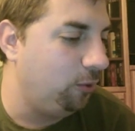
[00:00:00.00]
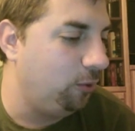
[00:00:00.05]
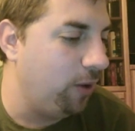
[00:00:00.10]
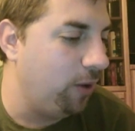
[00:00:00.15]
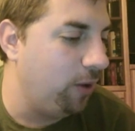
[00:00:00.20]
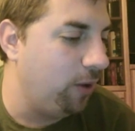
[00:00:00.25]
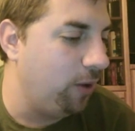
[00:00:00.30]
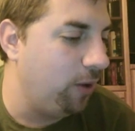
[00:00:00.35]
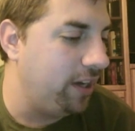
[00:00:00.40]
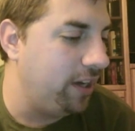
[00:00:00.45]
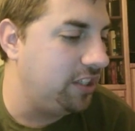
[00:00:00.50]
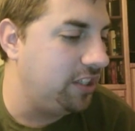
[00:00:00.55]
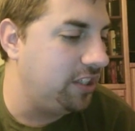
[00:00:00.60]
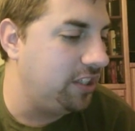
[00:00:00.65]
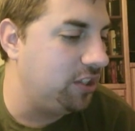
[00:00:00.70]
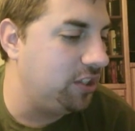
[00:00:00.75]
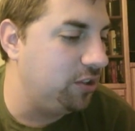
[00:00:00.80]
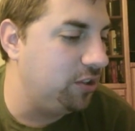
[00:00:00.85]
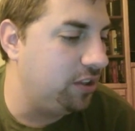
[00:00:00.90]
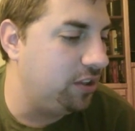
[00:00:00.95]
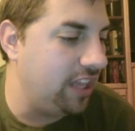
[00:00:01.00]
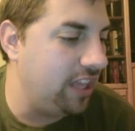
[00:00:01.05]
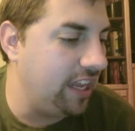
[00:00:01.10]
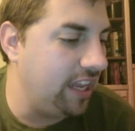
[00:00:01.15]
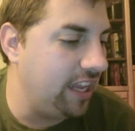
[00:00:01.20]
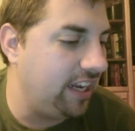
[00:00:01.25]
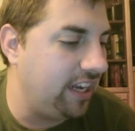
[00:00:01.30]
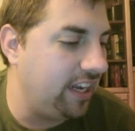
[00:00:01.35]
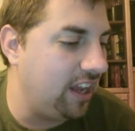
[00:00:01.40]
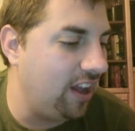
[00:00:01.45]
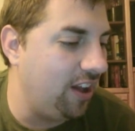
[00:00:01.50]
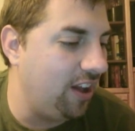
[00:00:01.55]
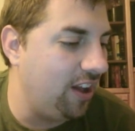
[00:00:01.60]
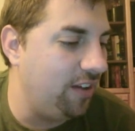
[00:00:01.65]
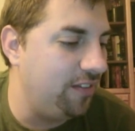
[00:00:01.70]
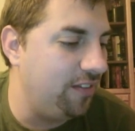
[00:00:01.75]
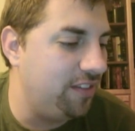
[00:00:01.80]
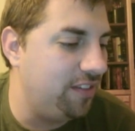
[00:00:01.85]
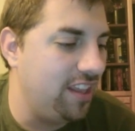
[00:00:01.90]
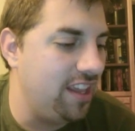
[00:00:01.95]
did you think of
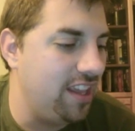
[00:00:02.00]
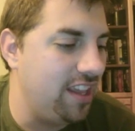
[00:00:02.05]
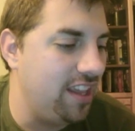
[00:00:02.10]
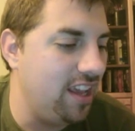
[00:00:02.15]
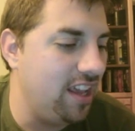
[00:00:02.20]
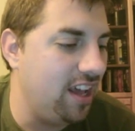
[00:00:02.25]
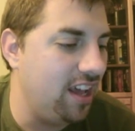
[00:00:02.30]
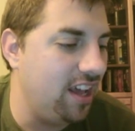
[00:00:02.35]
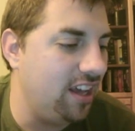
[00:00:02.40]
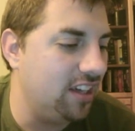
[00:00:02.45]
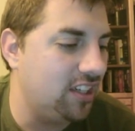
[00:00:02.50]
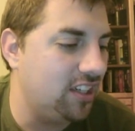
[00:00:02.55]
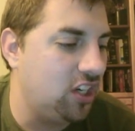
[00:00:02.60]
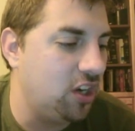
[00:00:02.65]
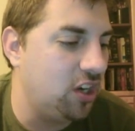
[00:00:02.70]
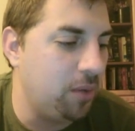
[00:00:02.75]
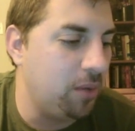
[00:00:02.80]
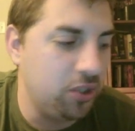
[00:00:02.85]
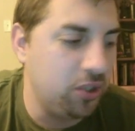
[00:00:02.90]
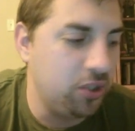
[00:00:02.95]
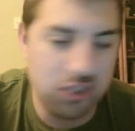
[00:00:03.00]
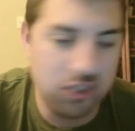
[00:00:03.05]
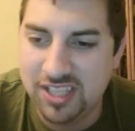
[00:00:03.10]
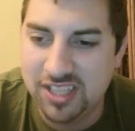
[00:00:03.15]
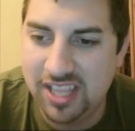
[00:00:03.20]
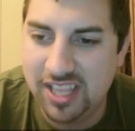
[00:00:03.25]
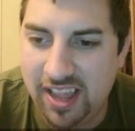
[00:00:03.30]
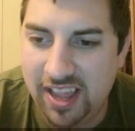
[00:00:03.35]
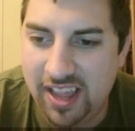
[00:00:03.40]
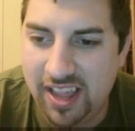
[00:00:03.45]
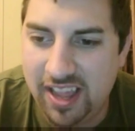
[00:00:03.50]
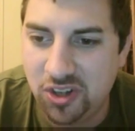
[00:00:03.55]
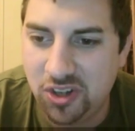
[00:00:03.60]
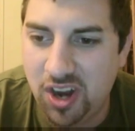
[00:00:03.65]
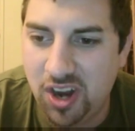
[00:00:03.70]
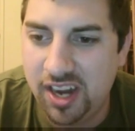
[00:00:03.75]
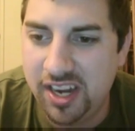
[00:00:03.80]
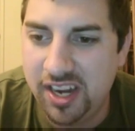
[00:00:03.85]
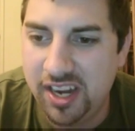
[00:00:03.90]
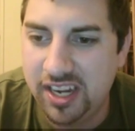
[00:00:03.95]
the commercials, the
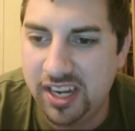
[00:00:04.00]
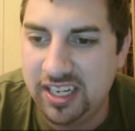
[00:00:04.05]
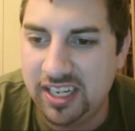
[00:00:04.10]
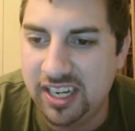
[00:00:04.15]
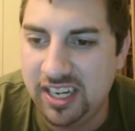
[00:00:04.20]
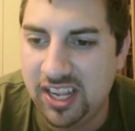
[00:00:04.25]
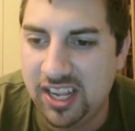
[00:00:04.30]
electronic